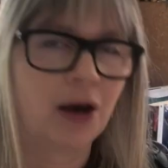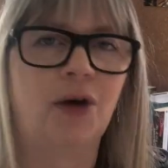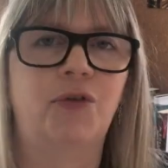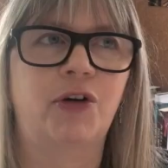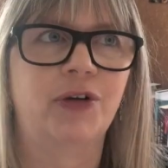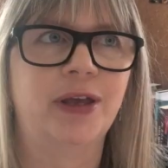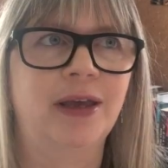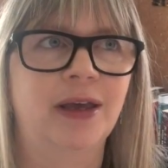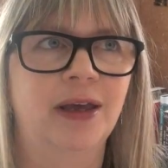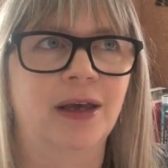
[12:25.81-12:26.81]
a very,
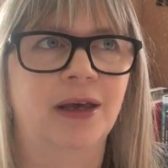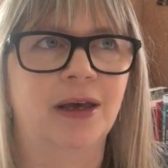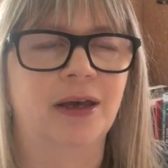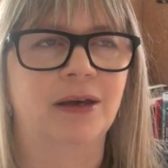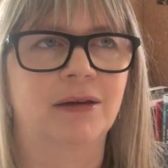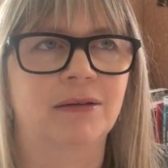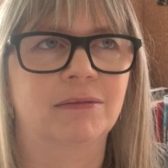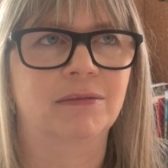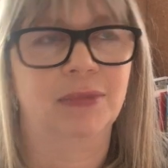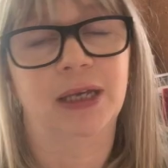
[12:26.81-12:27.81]

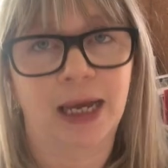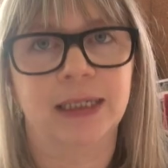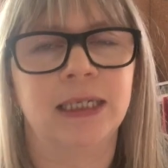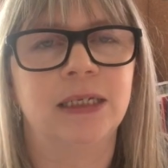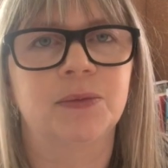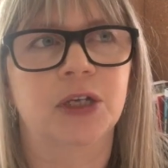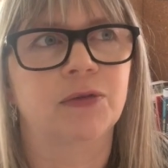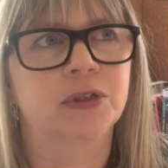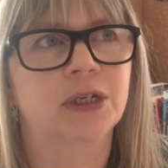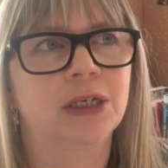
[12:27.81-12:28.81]
Candide
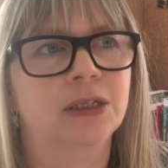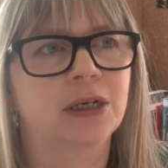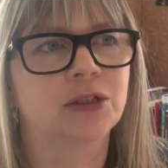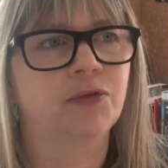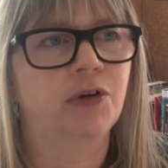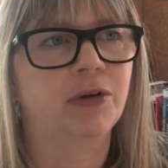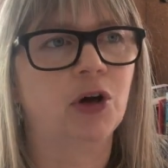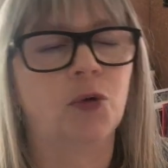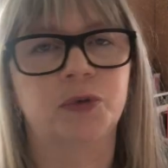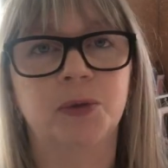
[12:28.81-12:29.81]
himself is a very
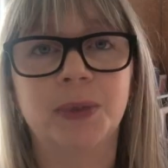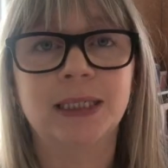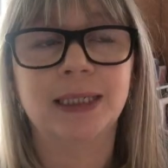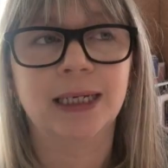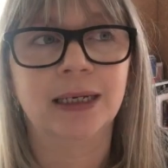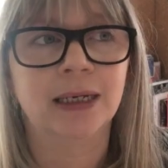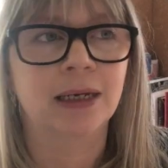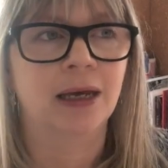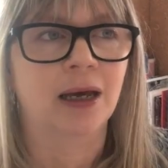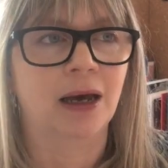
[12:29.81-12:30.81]
optimistic,
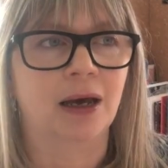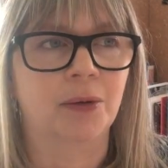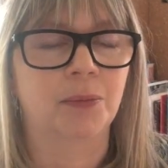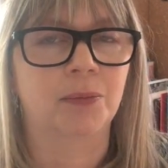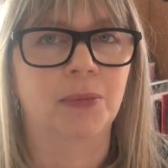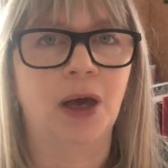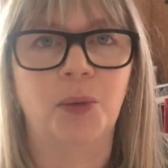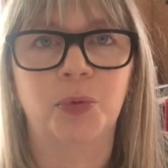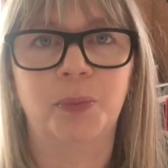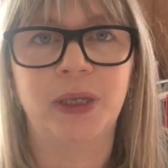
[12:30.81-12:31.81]

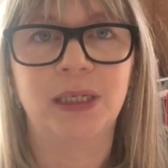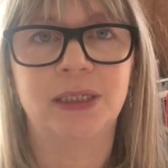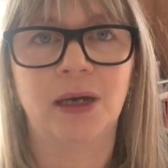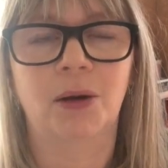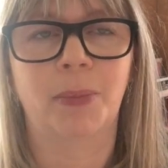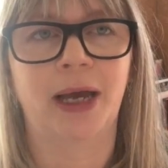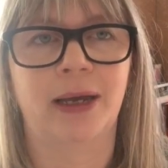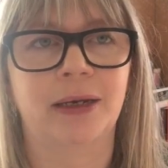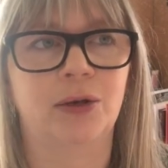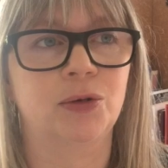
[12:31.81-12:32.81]
upbeat young
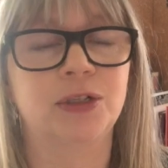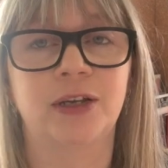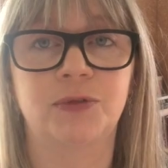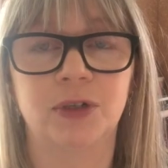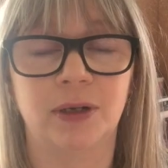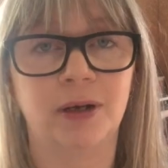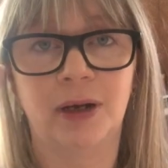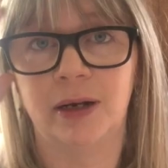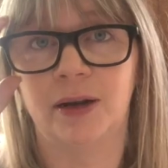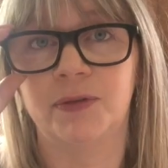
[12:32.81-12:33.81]
man who's lived
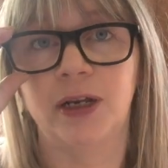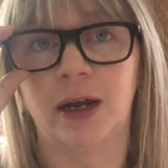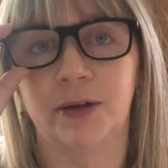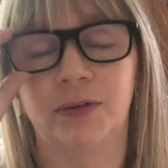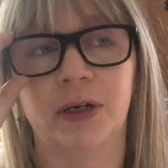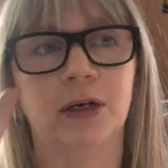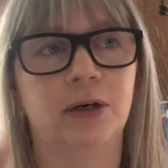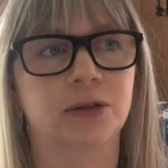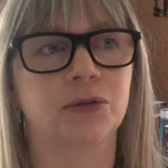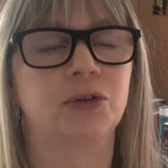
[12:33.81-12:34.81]
a lovely life in a
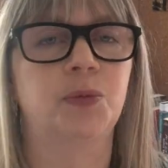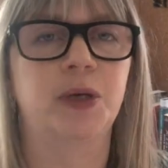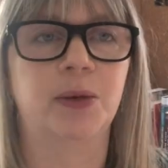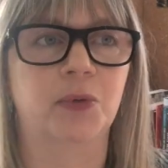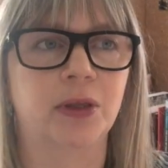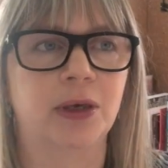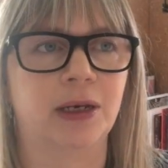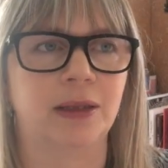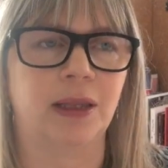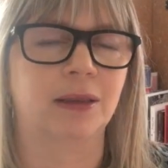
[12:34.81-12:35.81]
castle to begin with,
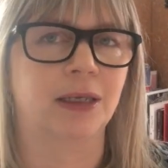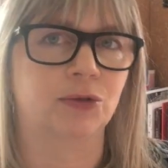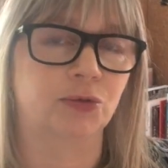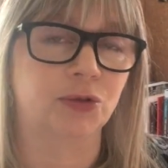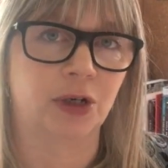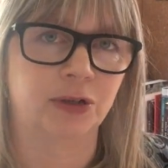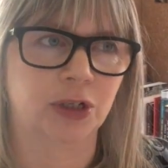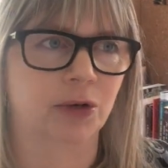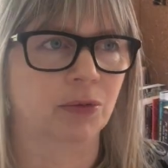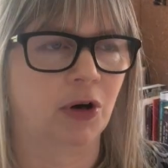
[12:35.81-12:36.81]
and then things all start
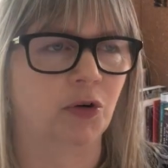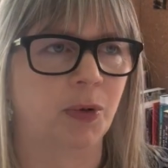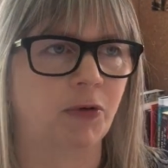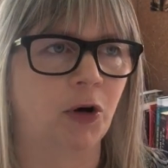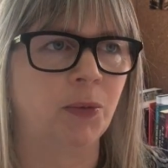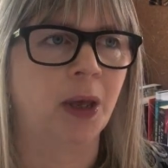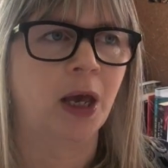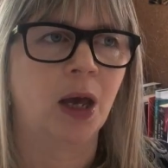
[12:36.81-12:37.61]
to go horribly wrong.